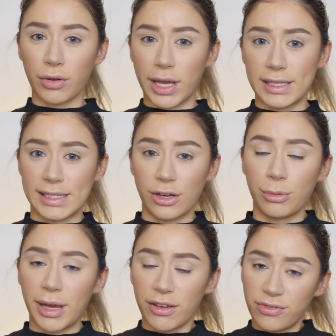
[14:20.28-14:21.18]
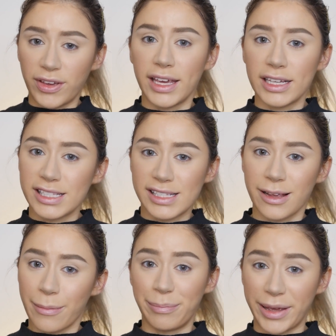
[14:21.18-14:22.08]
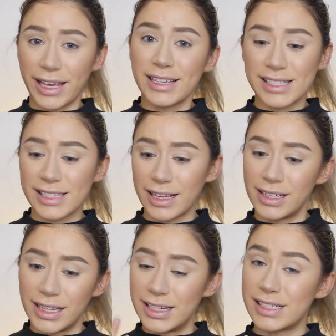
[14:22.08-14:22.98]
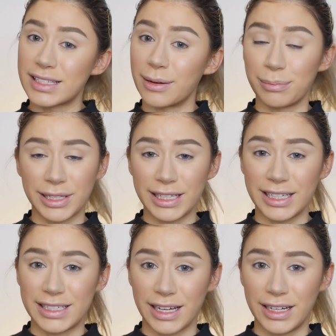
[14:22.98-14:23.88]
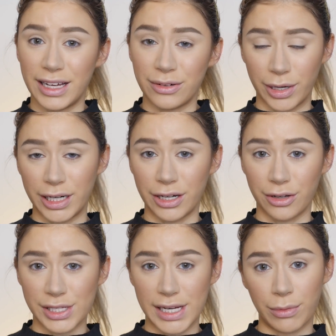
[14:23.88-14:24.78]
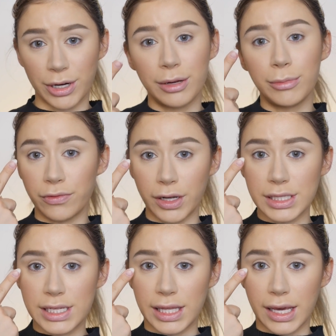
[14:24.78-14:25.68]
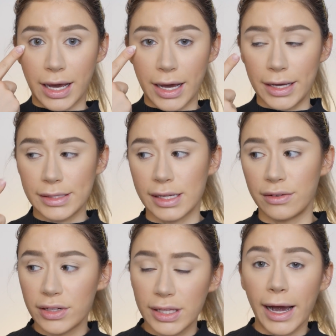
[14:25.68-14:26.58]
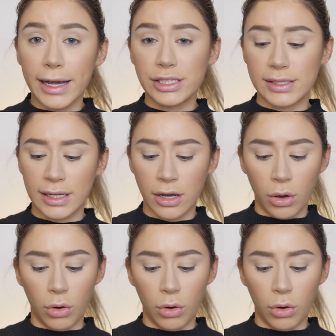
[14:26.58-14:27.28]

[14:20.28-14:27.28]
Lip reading: Okay, so my face base is completely done and ready to go. So now we're going to move on to the eyes. And for the eyes,